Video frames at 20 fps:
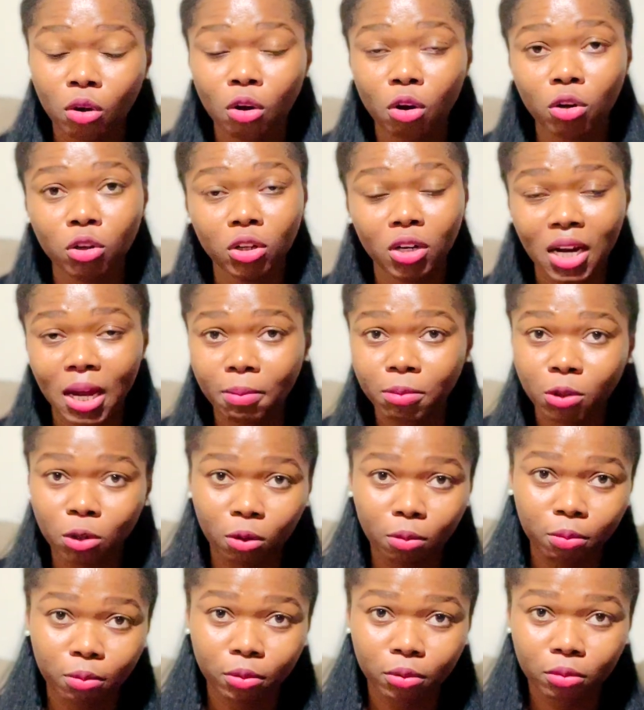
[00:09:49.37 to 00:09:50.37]
or your
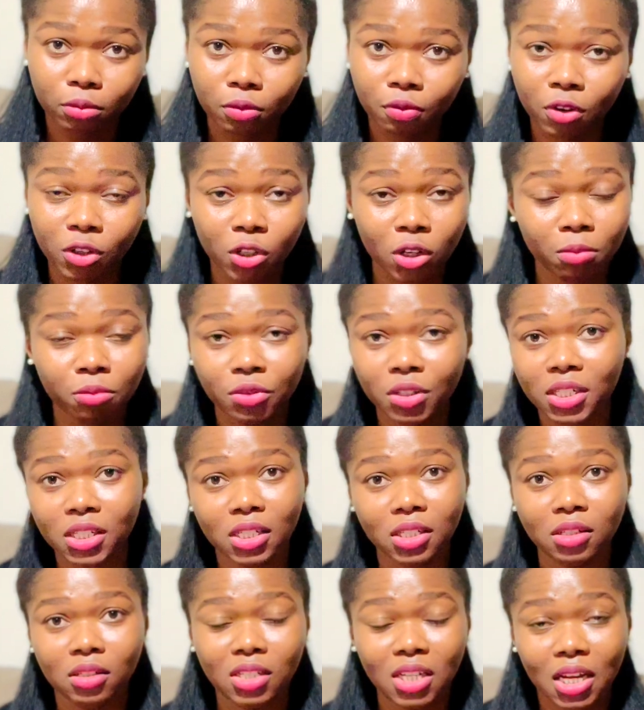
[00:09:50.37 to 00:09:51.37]
laptop for some
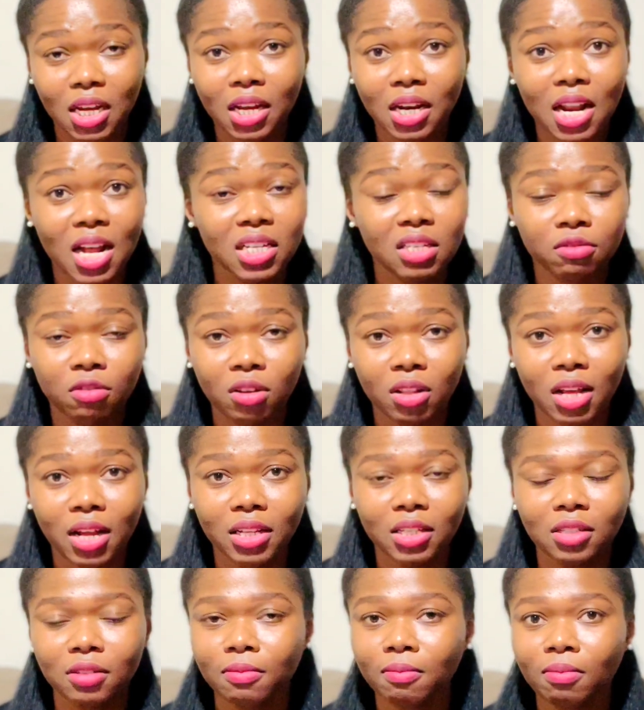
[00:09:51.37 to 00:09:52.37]
reason. They can ask for
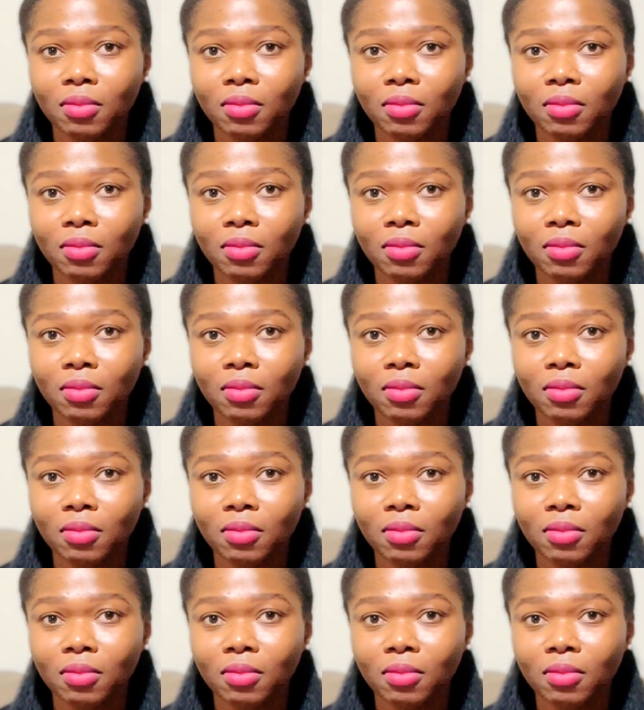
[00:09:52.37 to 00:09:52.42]
that.